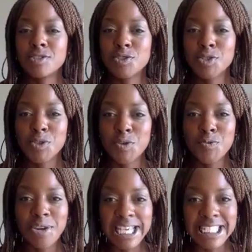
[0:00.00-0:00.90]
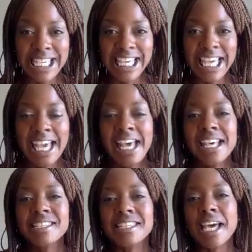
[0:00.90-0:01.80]
to resi.
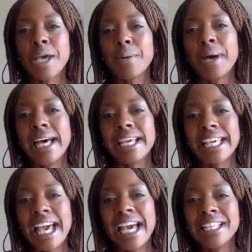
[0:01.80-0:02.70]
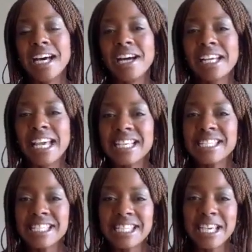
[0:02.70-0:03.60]
So again, our guest
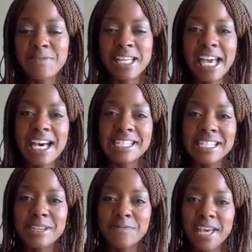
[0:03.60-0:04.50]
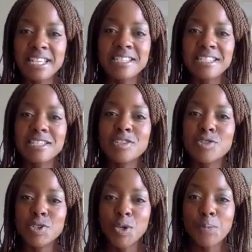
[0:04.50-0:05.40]
this evening has invested in
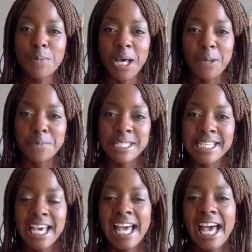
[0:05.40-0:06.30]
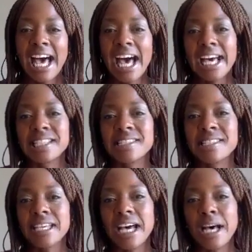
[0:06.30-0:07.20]
2 pubs, and
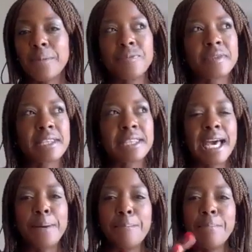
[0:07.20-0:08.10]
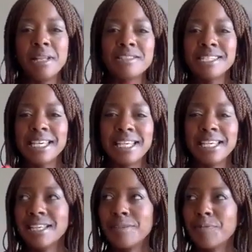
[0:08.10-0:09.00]
they're
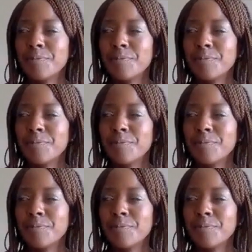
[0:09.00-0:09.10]
multi-use